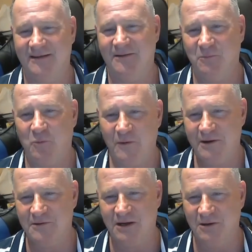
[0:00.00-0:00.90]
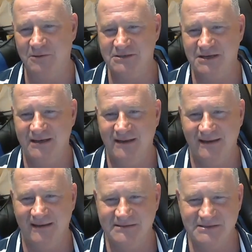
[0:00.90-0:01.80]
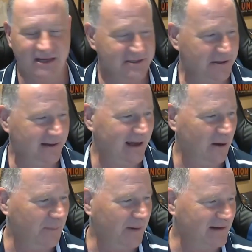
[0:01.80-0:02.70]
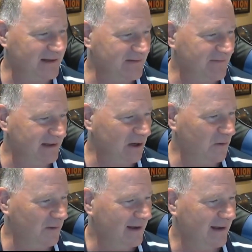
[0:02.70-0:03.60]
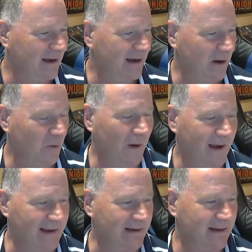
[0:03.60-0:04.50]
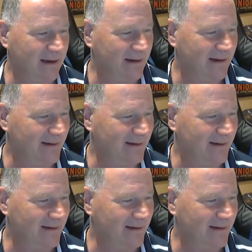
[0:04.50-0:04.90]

the old Warrior coach, is trying to help out his fellow Hawaiian